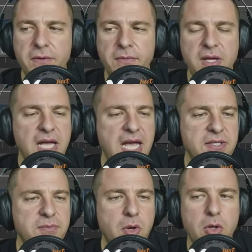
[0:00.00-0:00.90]
a
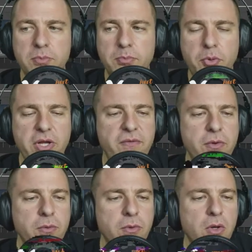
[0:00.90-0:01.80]
small preview
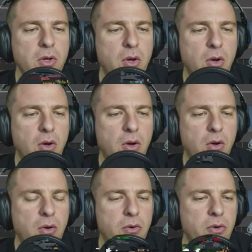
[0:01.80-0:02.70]
on